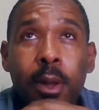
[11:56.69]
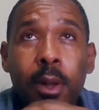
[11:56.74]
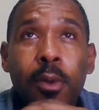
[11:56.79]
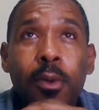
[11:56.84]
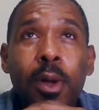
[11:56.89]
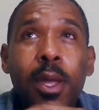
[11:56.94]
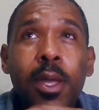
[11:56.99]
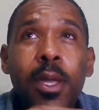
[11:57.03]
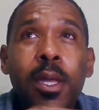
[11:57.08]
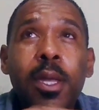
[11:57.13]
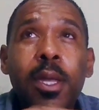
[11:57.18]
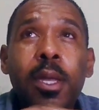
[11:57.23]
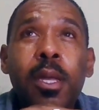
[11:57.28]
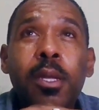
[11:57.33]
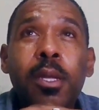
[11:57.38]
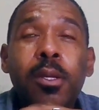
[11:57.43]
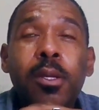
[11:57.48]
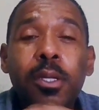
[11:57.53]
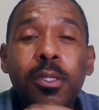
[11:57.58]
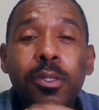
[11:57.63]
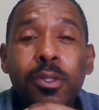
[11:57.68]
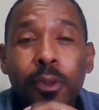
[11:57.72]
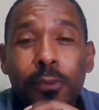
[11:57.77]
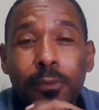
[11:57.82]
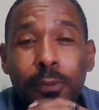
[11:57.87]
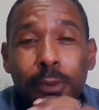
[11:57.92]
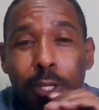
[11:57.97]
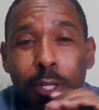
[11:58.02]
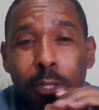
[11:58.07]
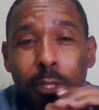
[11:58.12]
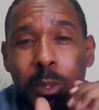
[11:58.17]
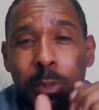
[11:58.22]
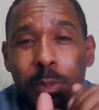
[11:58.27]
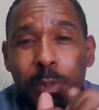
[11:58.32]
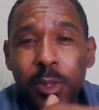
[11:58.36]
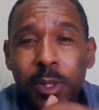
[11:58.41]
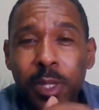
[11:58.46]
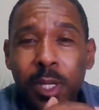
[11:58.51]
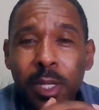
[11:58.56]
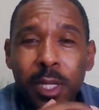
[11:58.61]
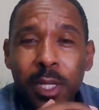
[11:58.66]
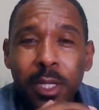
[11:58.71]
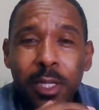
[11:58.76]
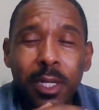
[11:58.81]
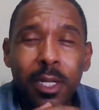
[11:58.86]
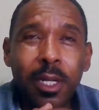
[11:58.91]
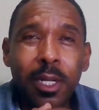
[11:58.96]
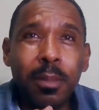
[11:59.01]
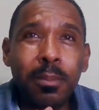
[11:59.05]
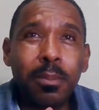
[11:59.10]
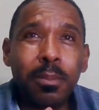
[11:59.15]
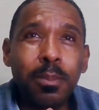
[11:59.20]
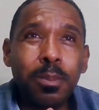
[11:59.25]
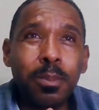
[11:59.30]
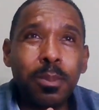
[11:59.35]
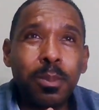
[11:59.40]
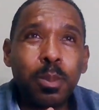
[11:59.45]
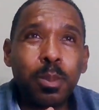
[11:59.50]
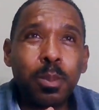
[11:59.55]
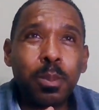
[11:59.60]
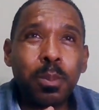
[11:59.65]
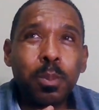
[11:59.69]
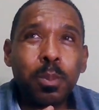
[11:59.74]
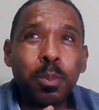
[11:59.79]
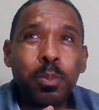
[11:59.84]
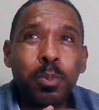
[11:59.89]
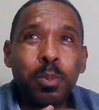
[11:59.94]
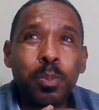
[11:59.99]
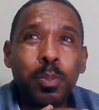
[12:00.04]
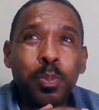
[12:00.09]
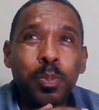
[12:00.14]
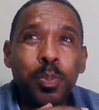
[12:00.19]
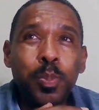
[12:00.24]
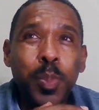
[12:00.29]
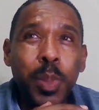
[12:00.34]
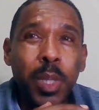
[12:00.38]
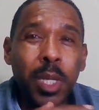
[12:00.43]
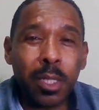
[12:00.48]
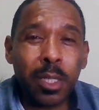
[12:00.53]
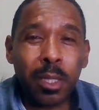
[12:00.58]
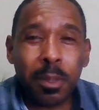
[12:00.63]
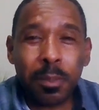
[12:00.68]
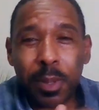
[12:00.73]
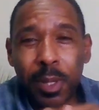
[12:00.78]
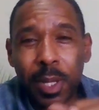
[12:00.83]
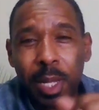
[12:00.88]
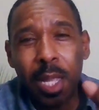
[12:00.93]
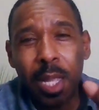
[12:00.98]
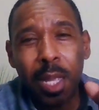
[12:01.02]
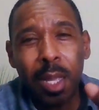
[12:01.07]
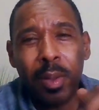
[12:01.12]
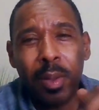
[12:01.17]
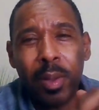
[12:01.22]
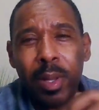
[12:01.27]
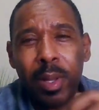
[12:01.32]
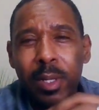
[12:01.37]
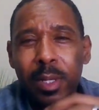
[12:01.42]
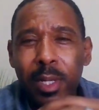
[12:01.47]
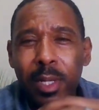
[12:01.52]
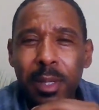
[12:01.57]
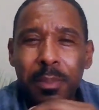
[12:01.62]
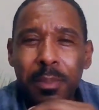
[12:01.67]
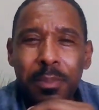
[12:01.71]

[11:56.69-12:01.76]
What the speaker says: All right. And also for those people thinking that I'm being a player and that